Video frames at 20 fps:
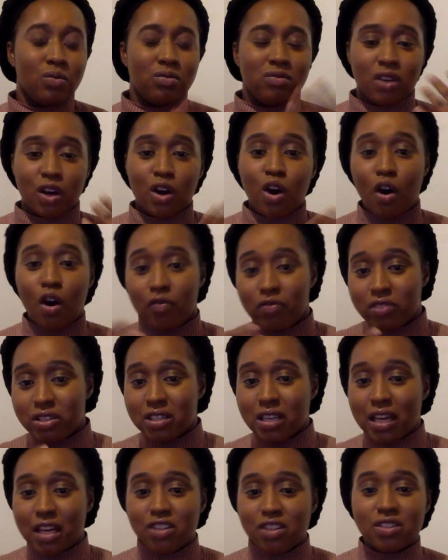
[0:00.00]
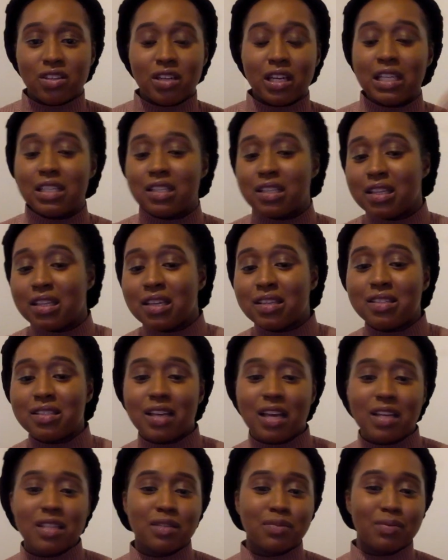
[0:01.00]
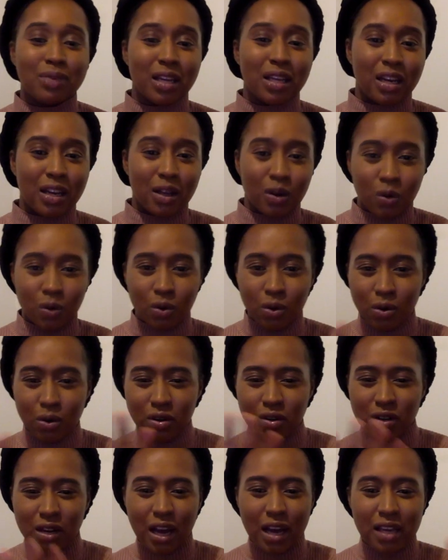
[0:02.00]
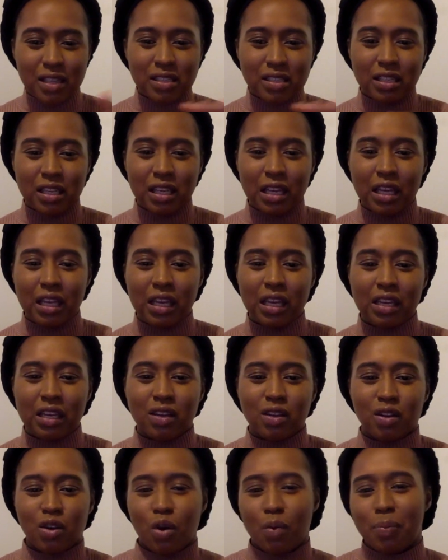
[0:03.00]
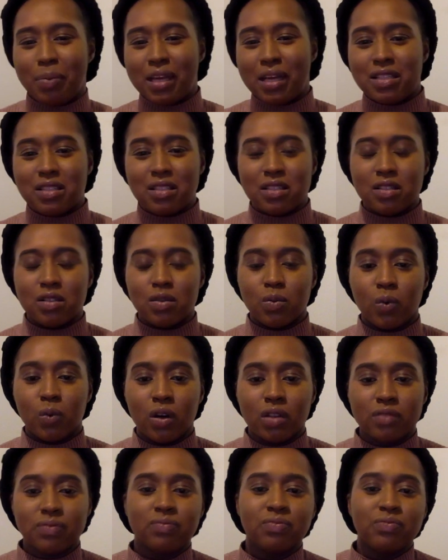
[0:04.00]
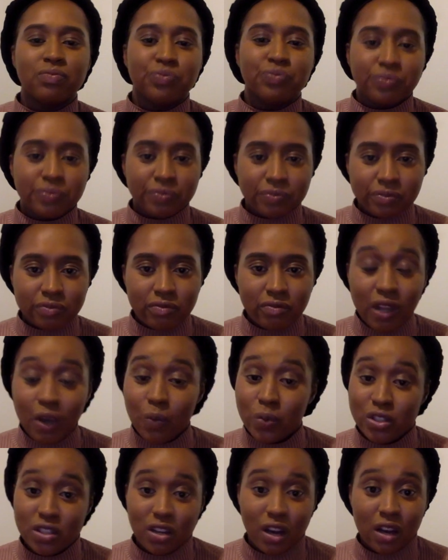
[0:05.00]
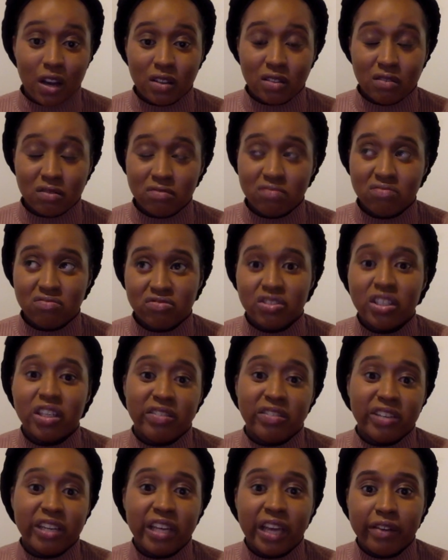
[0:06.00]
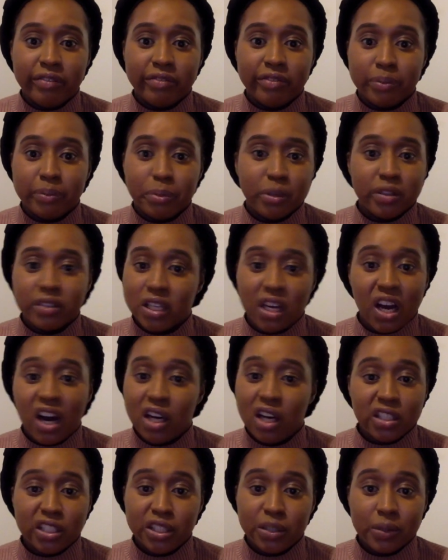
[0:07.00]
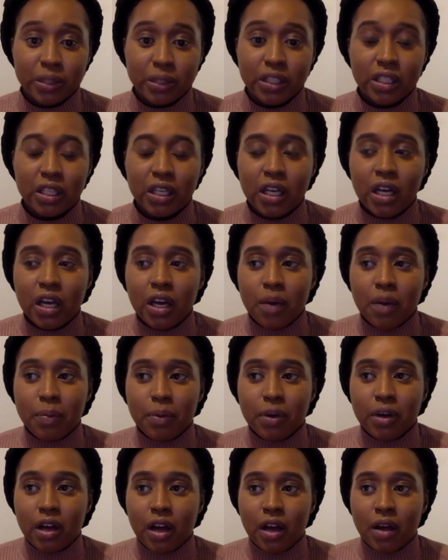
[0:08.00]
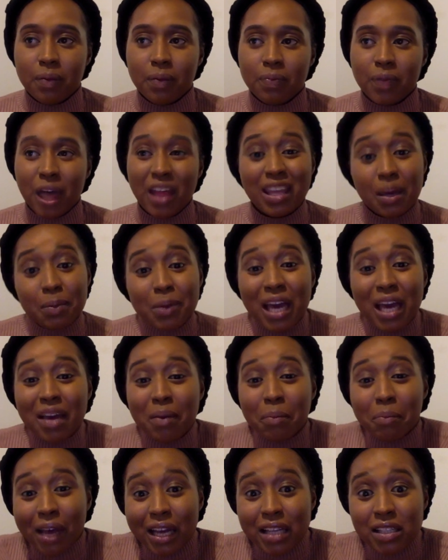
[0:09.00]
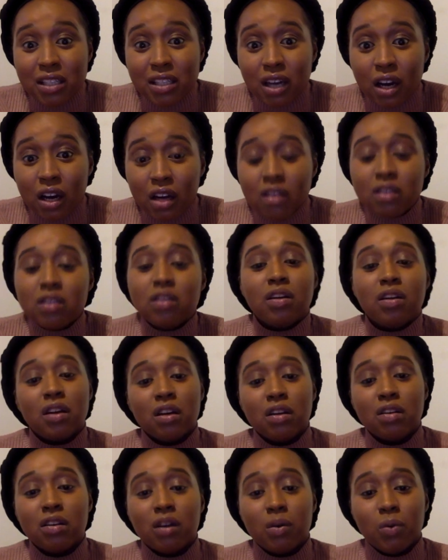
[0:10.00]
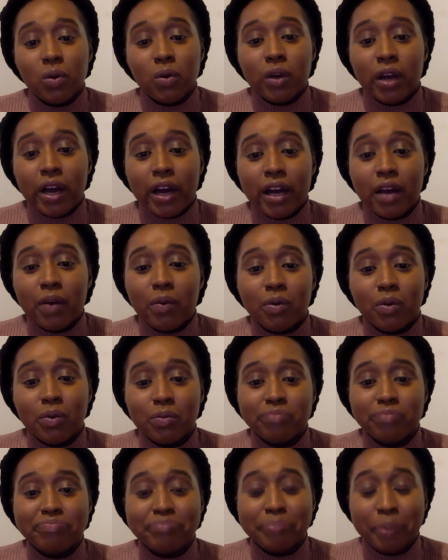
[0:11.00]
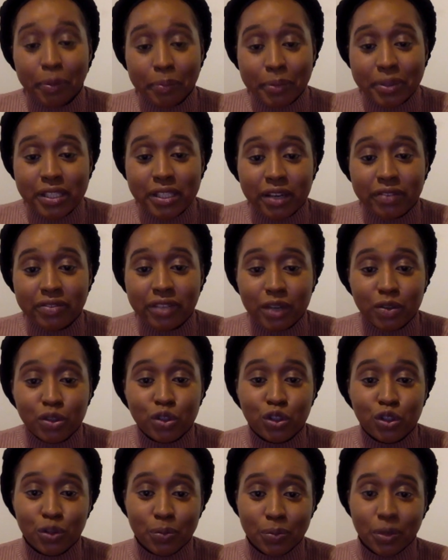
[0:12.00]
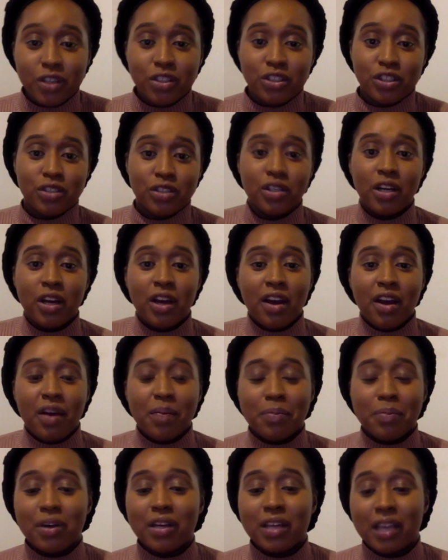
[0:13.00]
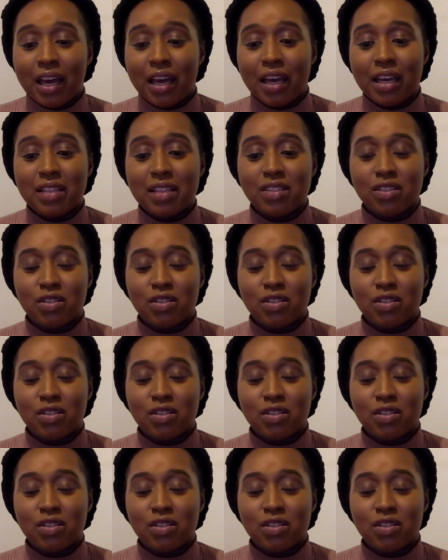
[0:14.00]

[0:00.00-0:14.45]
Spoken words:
conversation into the assessment, and it all nicely, blends into one, which I really, really envy, because I can't do it. But I think I'm getting better. I won't lie, I won't put myself down too much. But yeah, it